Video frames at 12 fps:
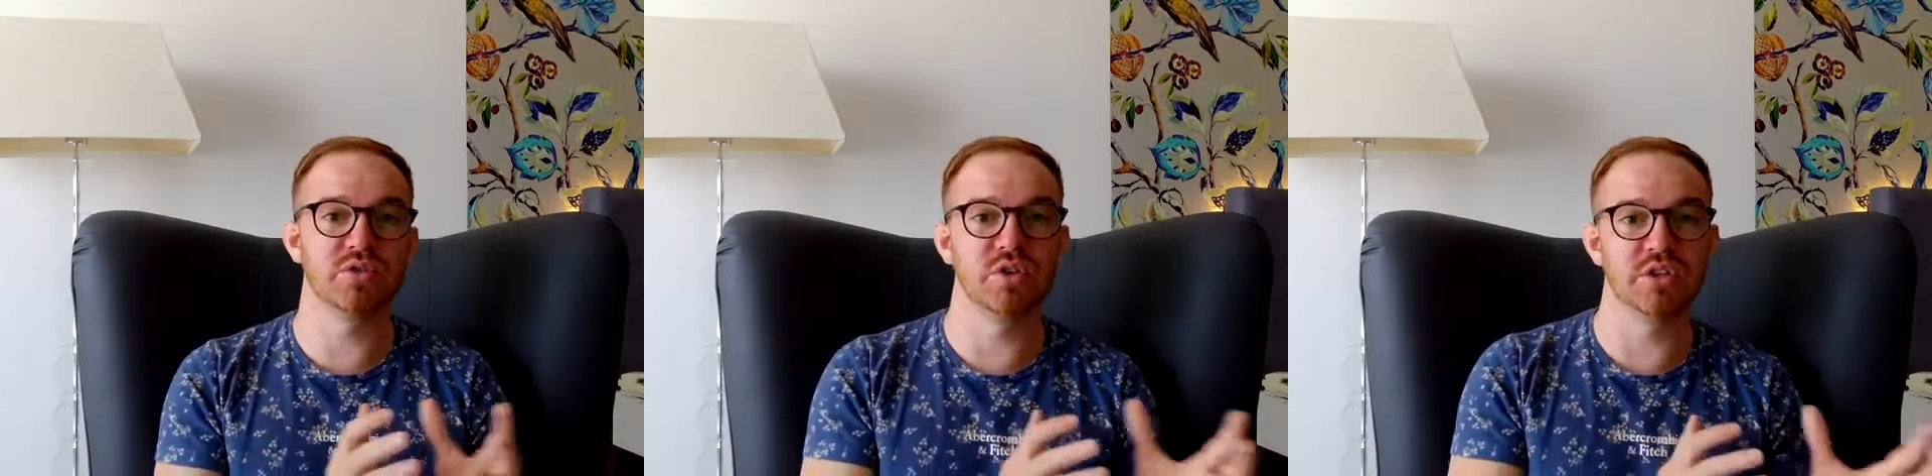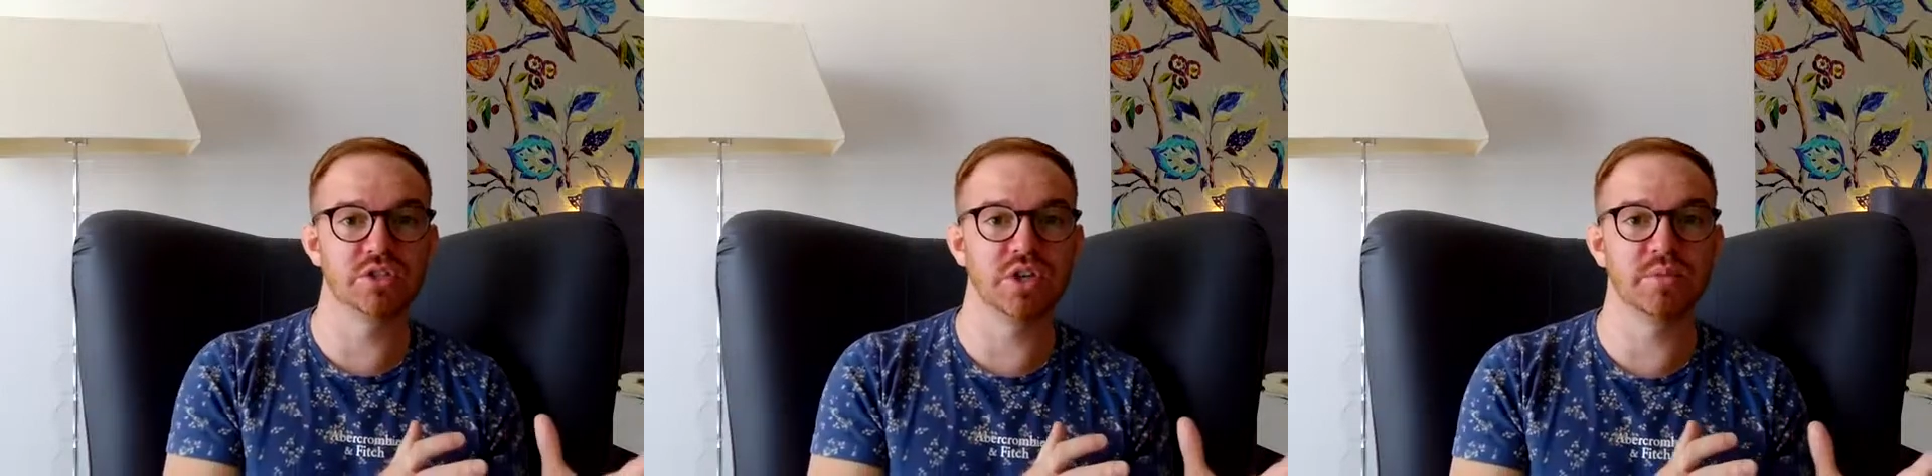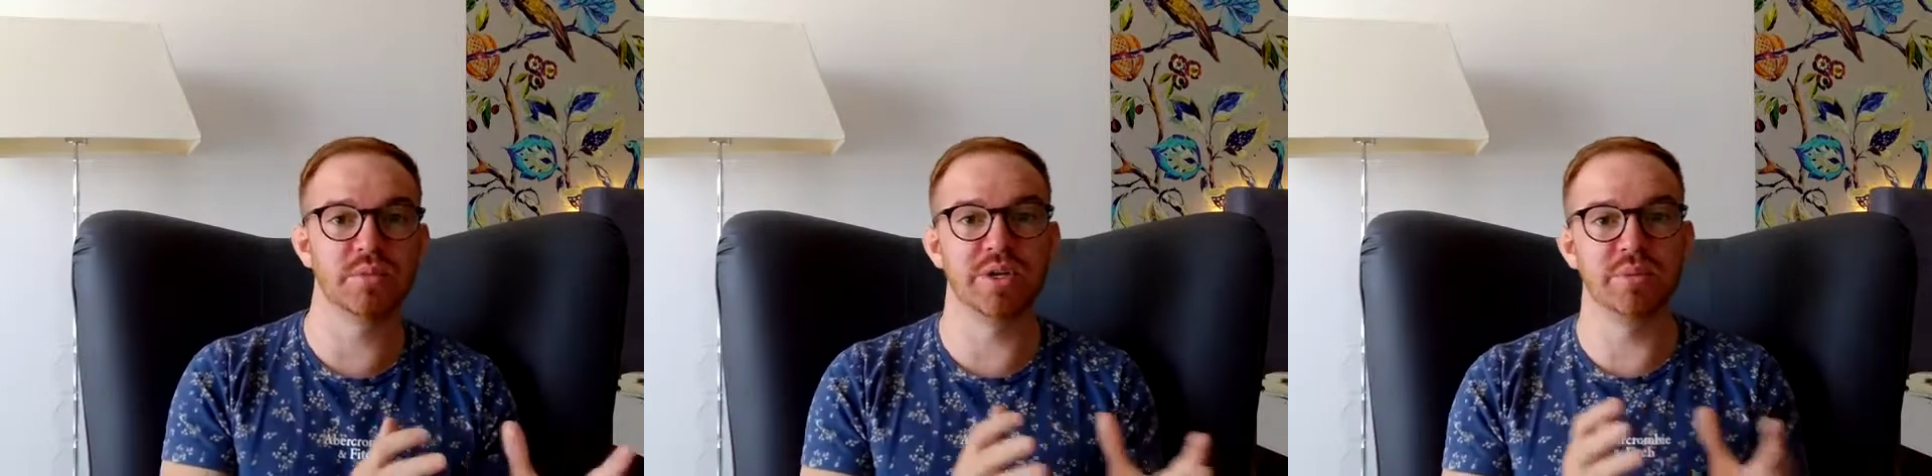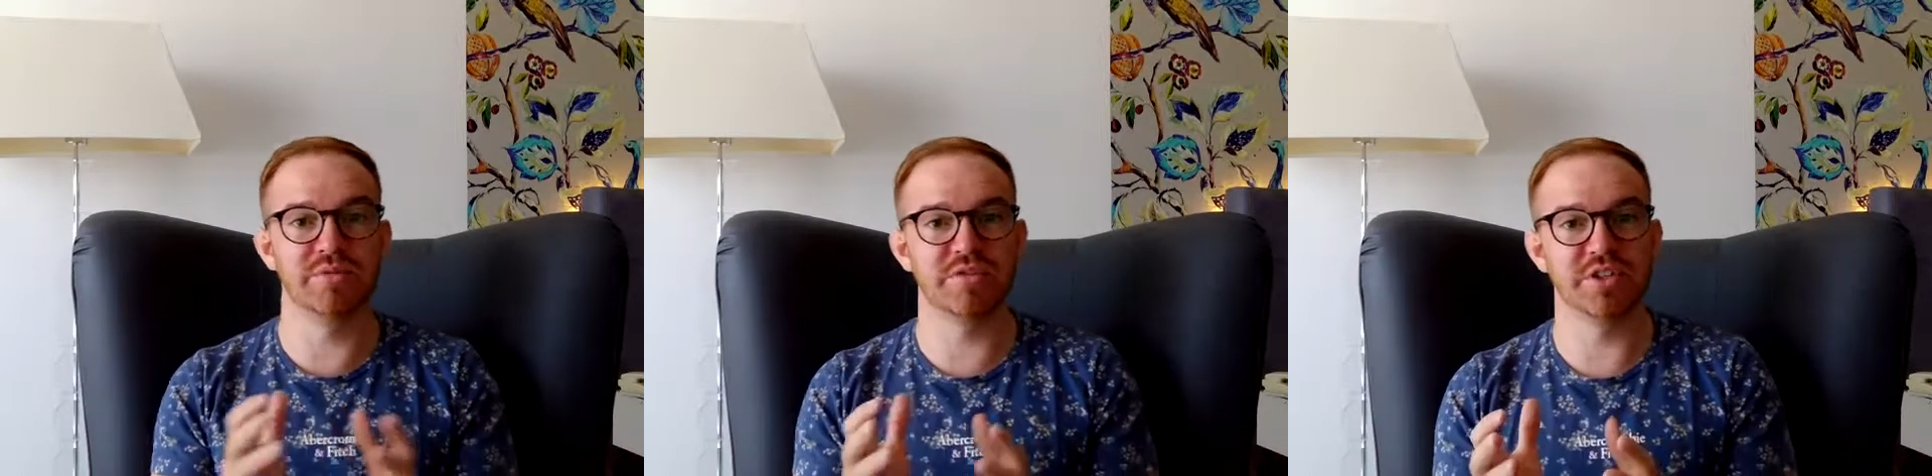chronotype and when
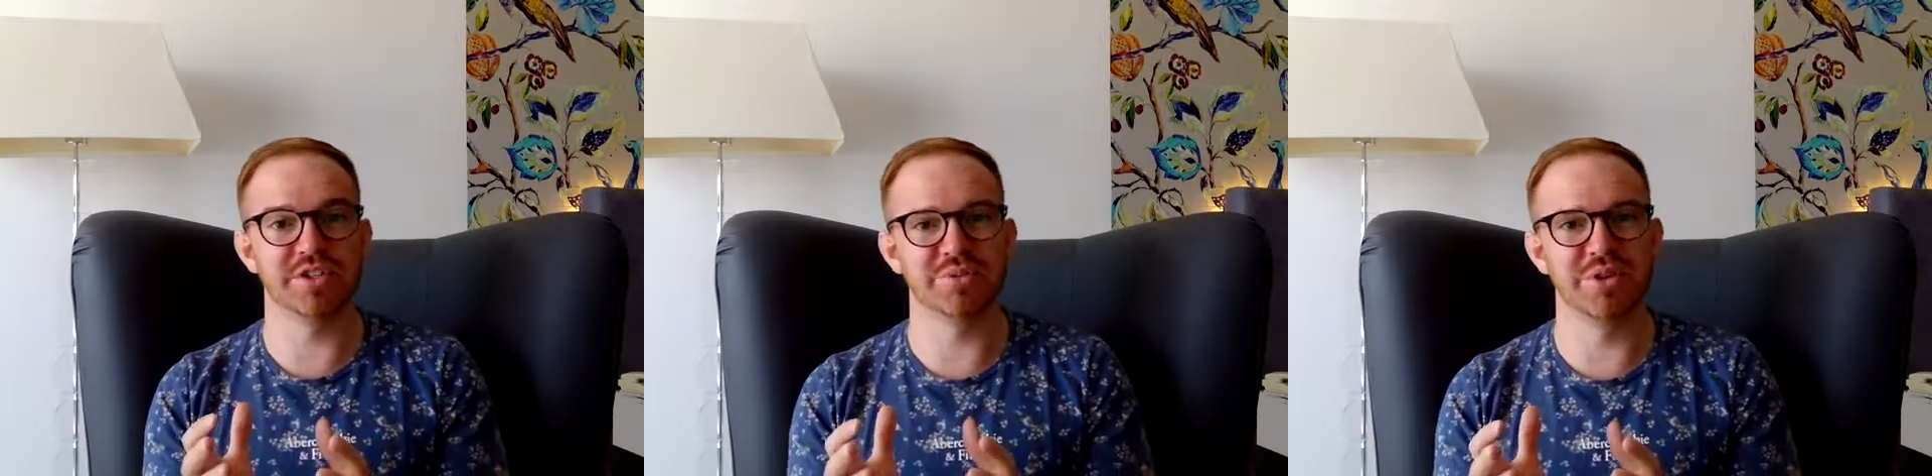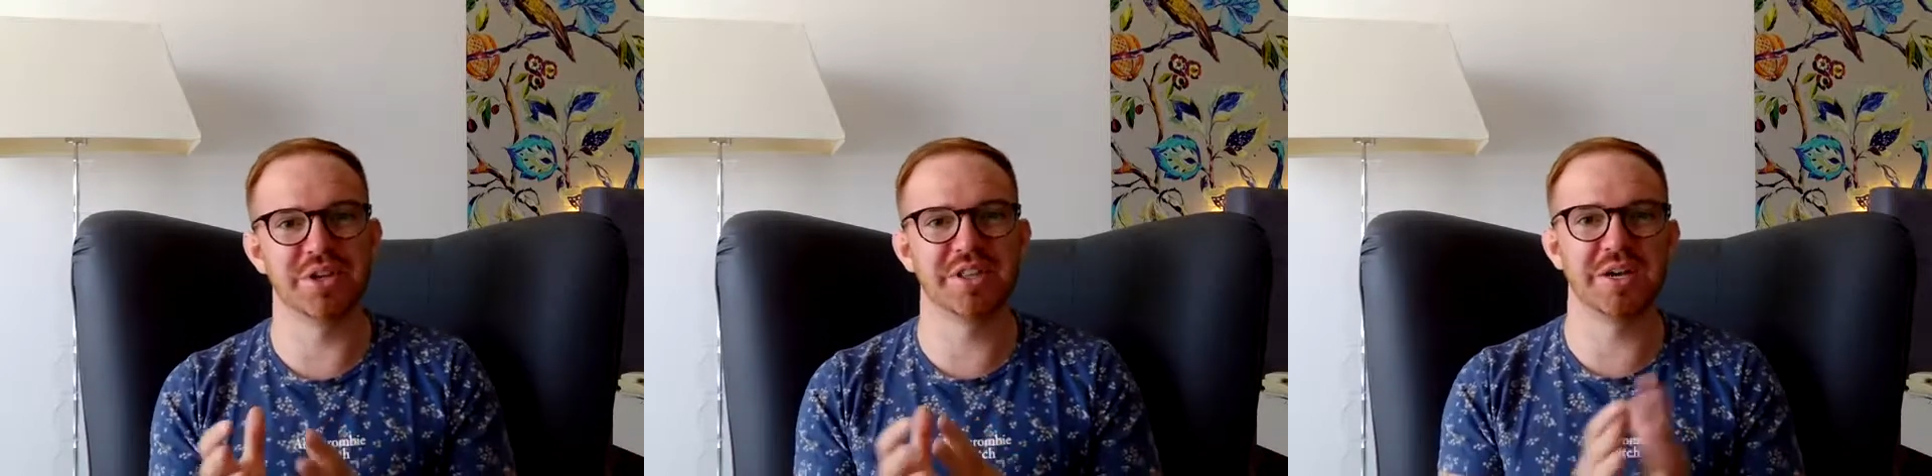you prefer to work,